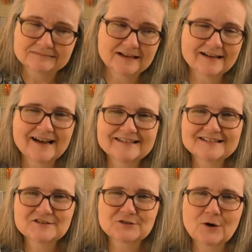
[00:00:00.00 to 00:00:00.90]
I got
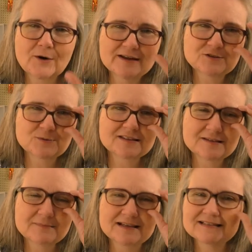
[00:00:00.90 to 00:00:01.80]
discouraged with
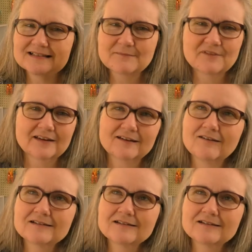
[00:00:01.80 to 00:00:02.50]
it because I'm thinking, oh,